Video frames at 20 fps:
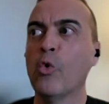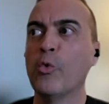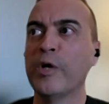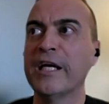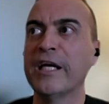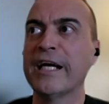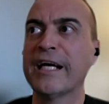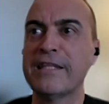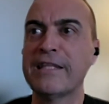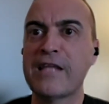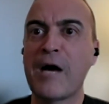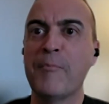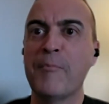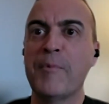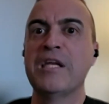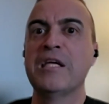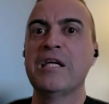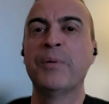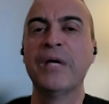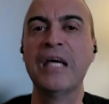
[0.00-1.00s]
we didn't get
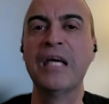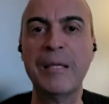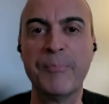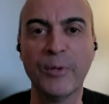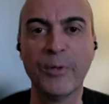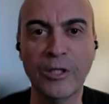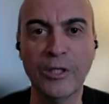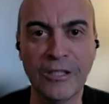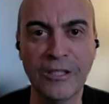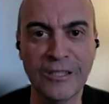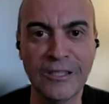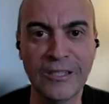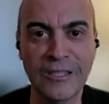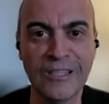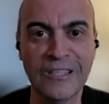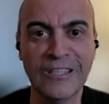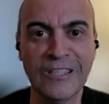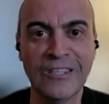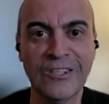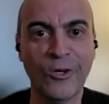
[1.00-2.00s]
that many
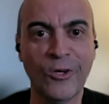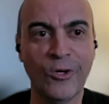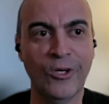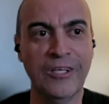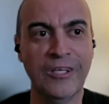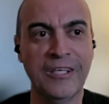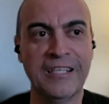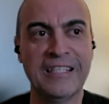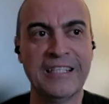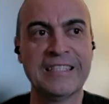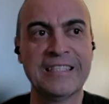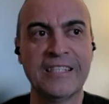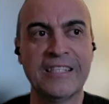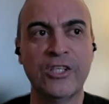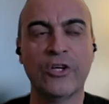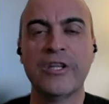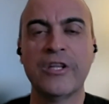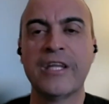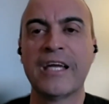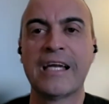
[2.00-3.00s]
people or this,
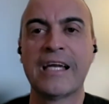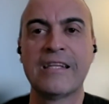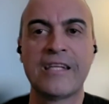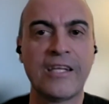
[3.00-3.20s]
you know,